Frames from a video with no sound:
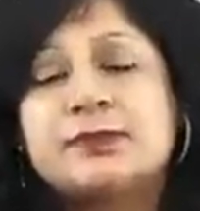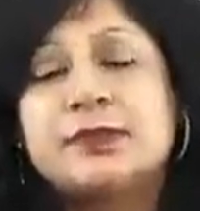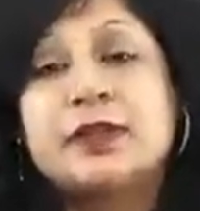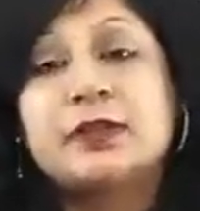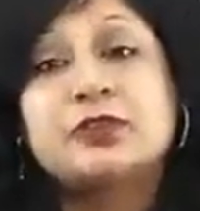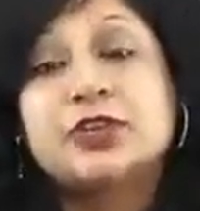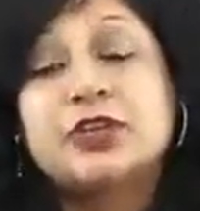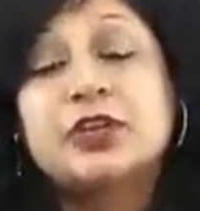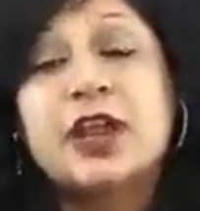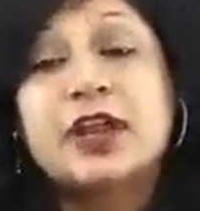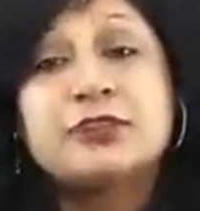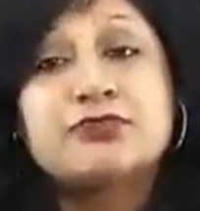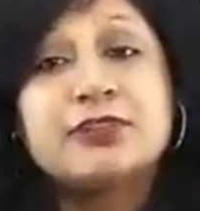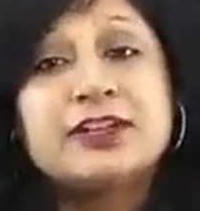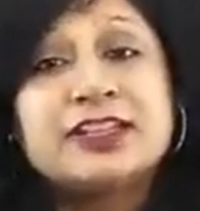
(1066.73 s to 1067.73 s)
carotid
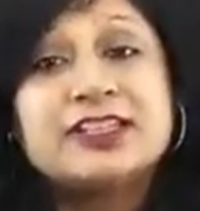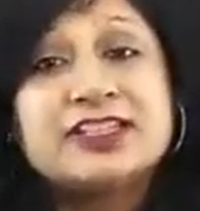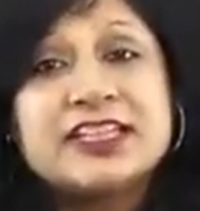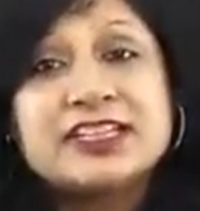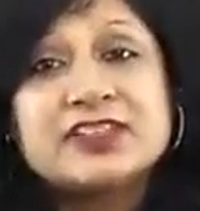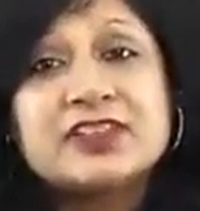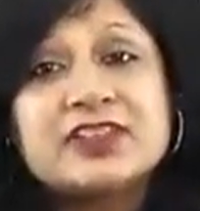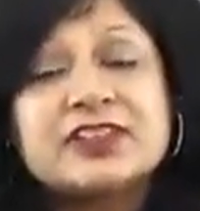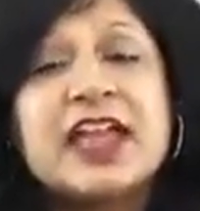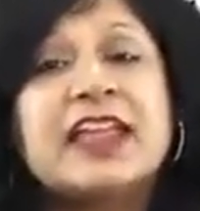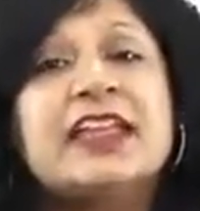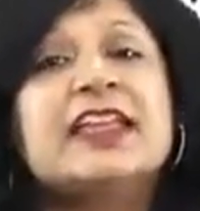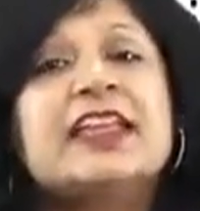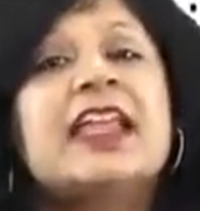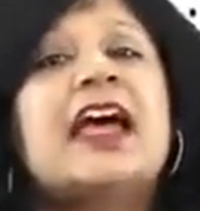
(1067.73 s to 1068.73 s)
artery diseases,
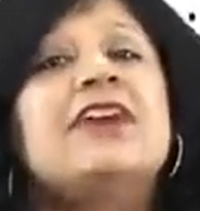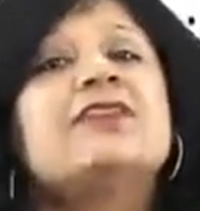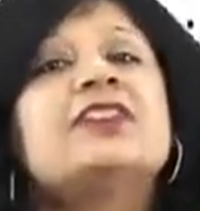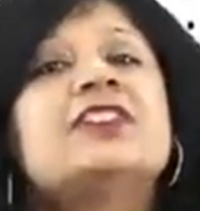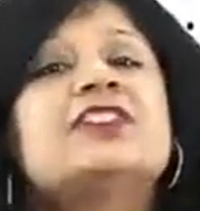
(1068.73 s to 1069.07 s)
I can have this